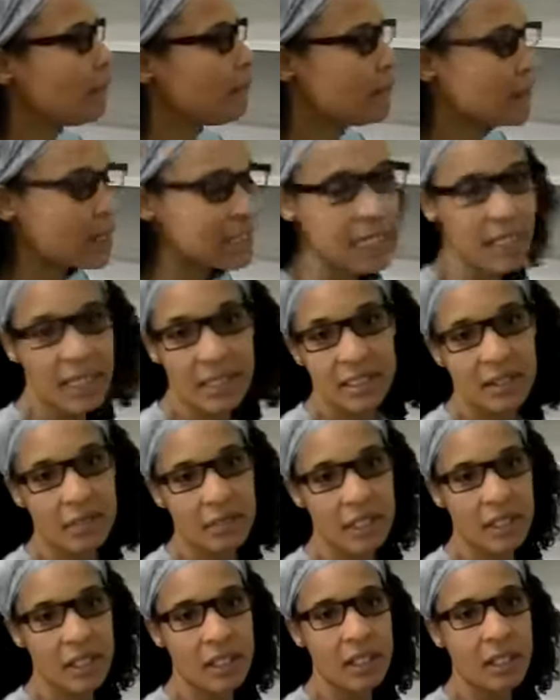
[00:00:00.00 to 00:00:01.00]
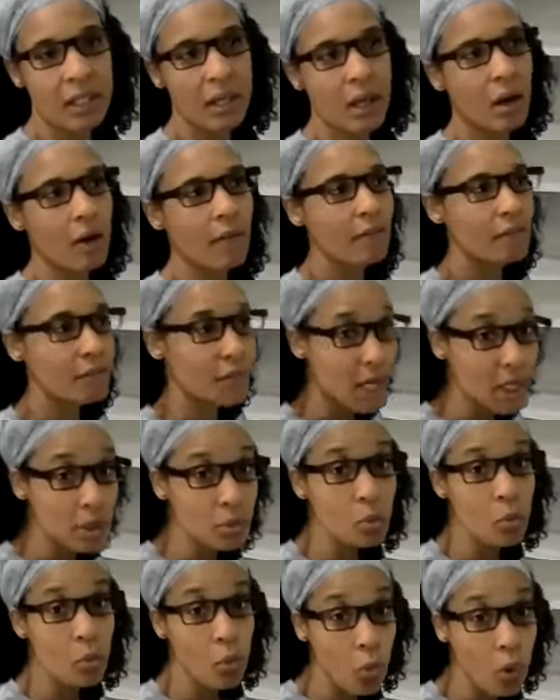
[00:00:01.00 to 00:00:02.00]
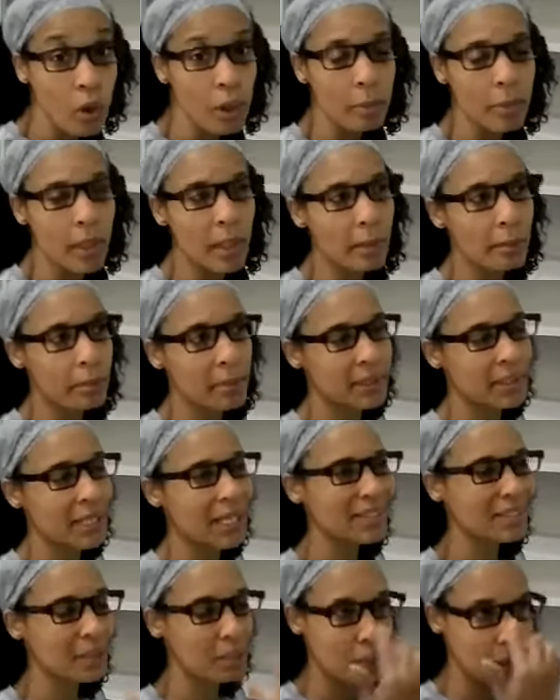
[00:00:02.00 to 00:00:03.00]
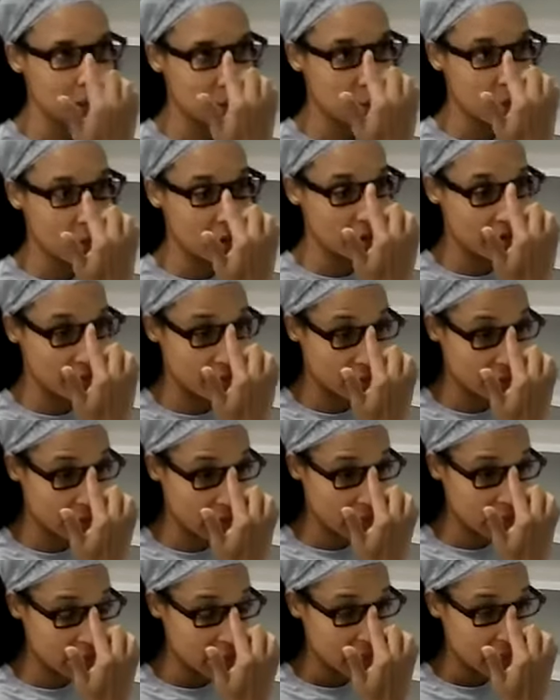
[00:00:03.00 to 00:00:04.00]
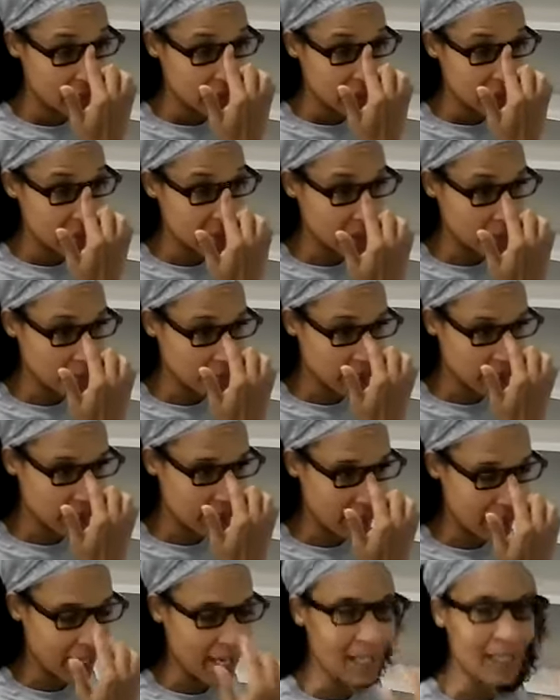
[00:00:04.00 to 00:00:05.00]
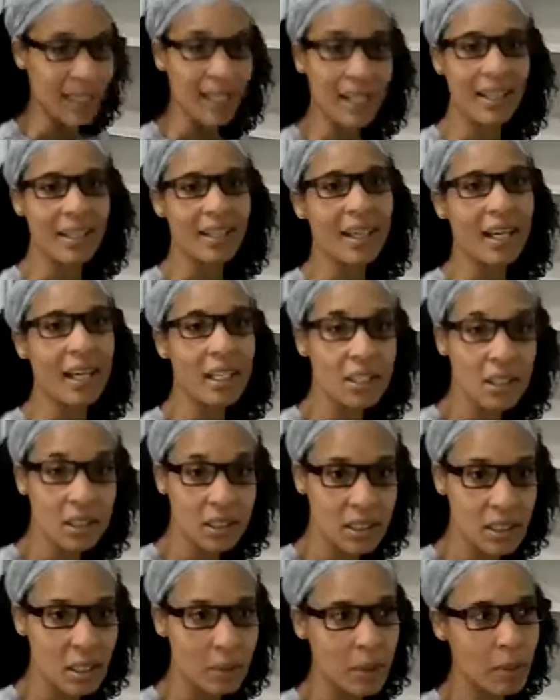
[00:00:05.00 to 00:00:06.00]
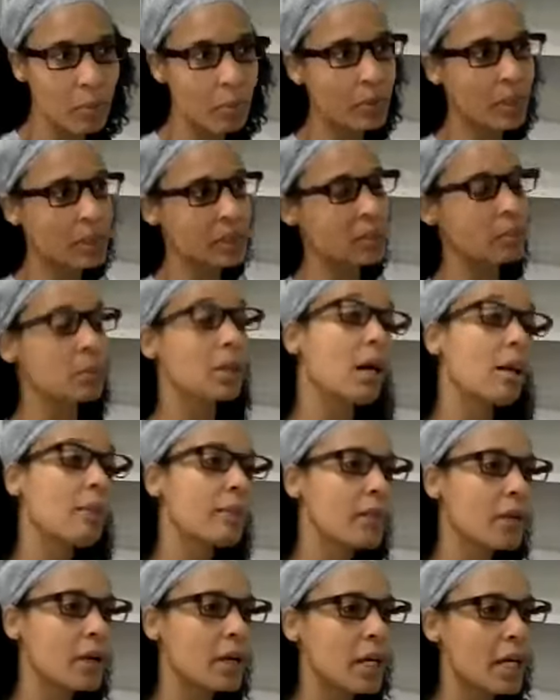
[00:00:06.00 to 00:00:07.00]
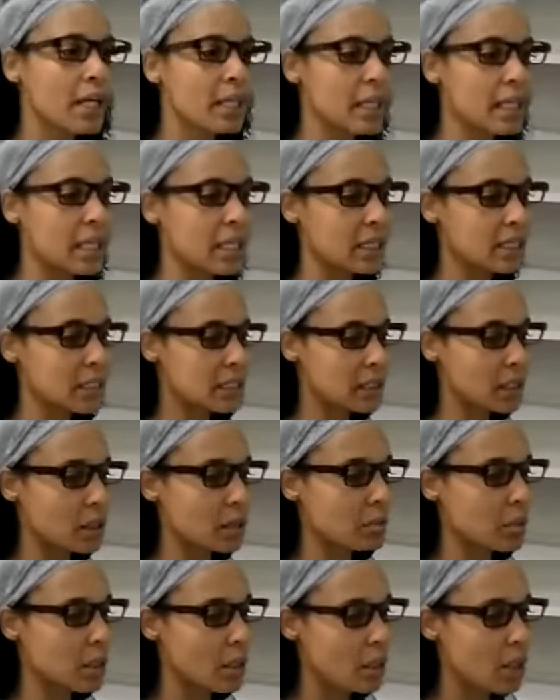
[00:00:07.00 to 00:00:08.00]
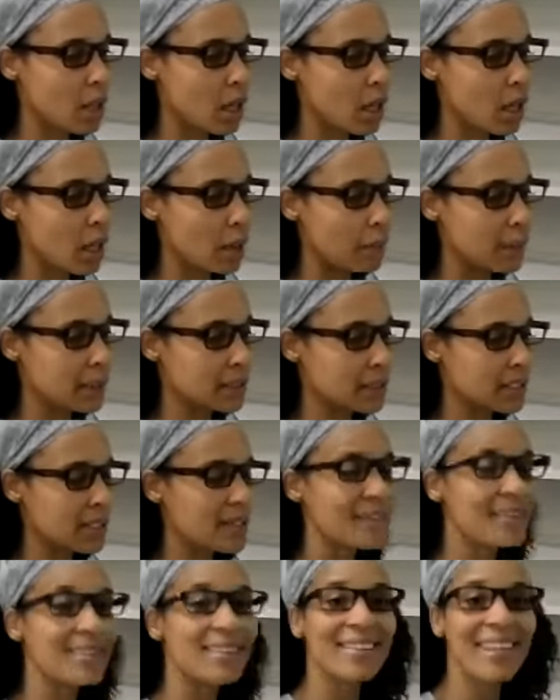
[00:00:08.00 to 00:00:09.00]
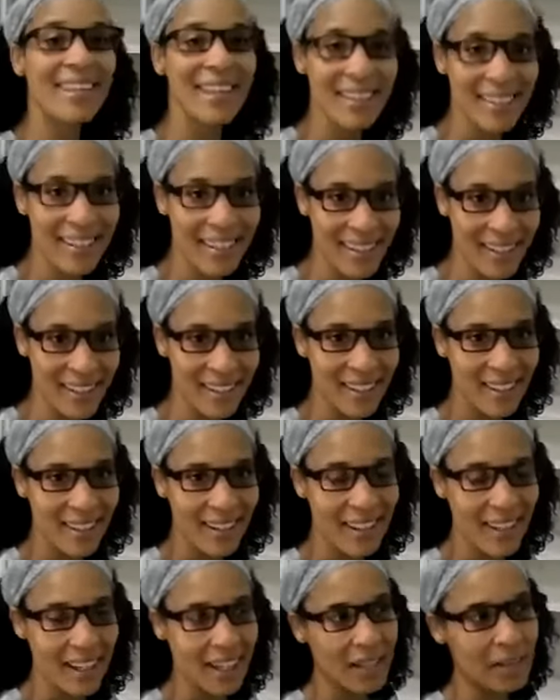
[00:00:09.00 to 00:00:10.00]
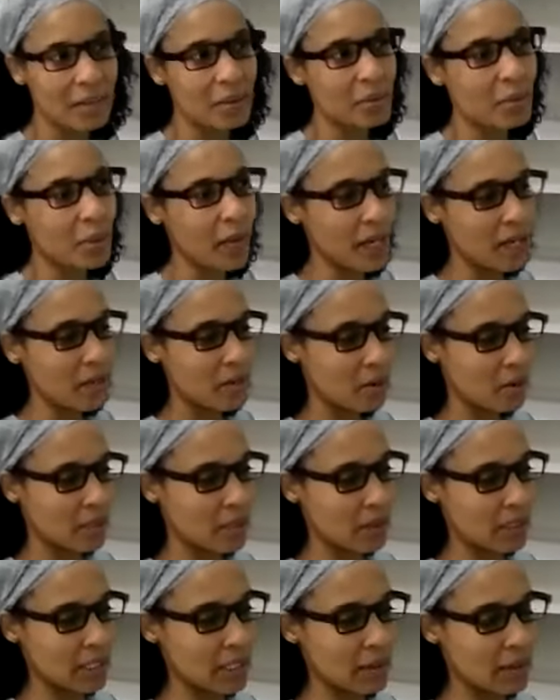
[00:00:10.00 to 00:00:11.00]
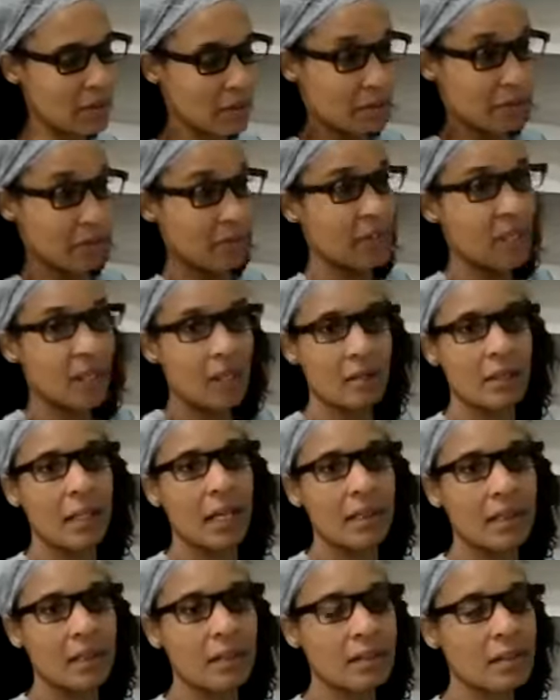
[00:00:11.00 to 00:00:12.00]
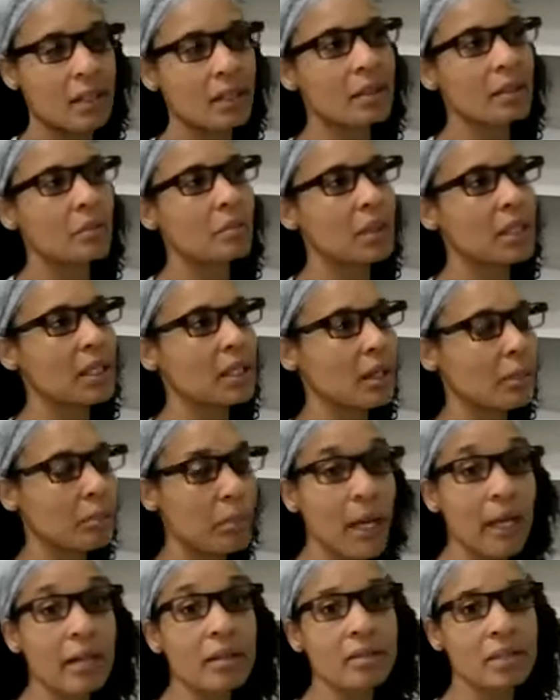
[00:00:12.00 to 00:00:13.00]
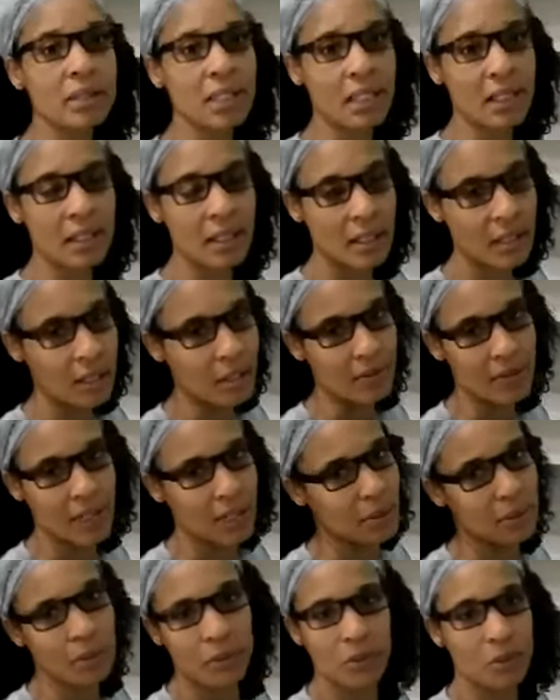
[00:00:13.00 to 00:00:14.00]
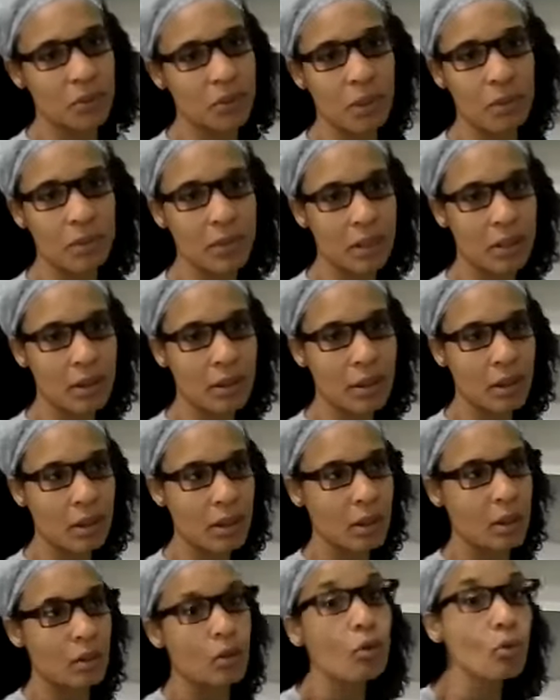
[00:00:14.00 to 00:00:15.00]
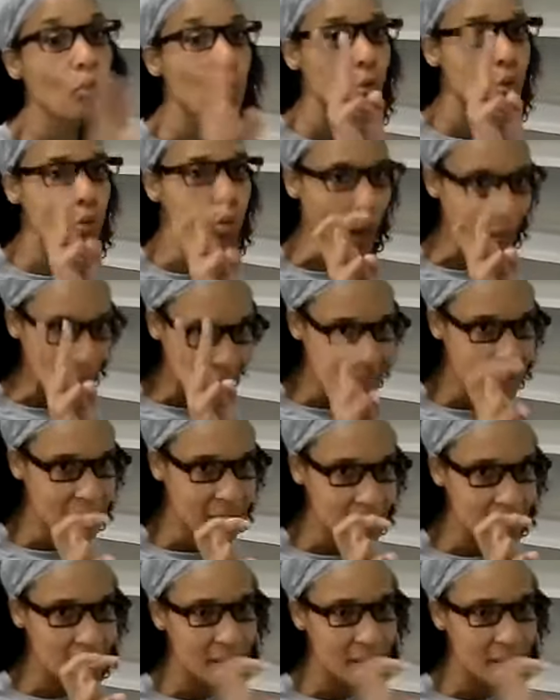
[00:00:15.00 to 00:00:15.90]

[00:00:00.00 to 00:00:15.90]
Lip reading: fun activity, fun warm up, but not so much more than fun, something that kind of engages them, it brings them comfort, and it gets them into thinking in a way where they don't feel like there's going to be a penalty if they don't do something right.